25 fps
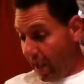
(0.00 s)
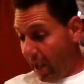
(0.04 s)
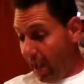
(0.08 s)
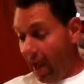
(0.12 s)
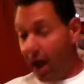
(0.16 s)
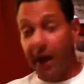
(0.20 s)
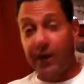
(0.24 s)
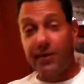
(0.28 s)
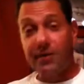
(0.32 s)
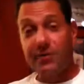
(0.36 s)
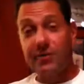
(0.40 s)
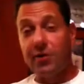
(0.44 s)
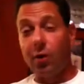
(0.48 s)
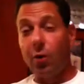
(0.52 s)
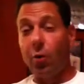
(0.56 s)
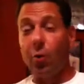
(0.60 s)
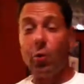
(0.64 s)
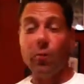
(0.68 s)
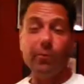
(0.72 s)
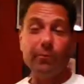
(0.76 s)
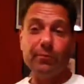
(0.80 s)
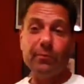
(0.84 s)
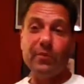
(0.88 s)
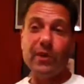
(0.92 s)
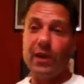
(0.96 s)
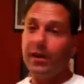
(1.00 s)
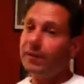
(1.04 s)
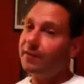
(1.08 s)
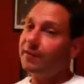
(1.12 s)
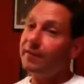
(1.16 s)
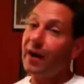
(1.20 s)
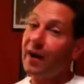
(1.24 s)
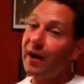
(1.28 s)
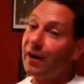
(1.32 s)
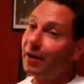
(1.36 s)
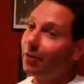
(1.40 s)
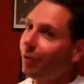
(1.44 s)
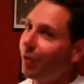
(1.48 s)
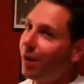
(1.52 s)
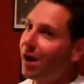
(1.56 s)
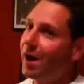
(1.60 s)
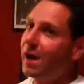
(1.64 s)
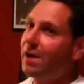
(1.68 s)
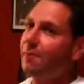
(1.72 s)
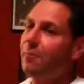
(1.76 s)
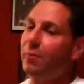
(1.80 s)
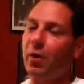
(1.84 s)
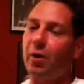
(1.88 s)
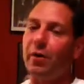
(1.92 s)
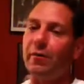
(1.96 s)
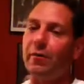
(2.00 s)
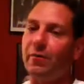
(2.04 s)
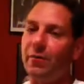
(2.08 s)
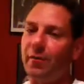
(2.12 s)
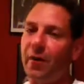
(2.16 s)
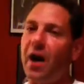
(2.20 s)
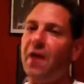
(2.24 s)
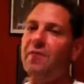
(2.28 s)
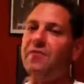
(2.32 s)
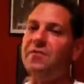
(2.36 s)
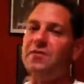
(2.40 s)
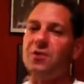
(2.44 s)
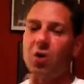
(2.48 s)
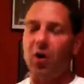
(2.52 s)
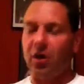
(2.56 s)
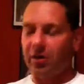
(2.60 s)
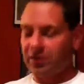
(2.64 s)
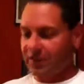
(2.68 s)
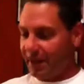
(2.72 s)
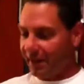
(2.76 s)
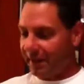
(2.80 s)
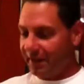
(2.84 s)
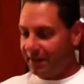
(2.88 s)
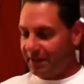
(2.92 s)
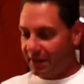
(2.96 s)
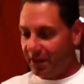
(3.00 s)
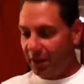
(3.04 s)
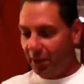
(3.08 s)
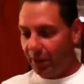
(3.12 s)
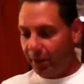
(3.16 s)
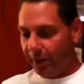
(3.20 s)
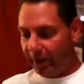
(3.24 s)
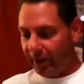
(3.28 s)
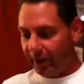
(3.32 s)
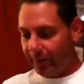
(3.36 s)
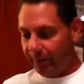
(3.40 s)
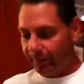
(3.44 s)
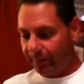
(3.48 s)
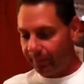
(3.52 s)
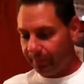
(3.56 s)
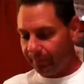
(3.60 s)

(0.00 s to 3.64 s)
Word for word: and so it's not great, but five songs I could deal with it.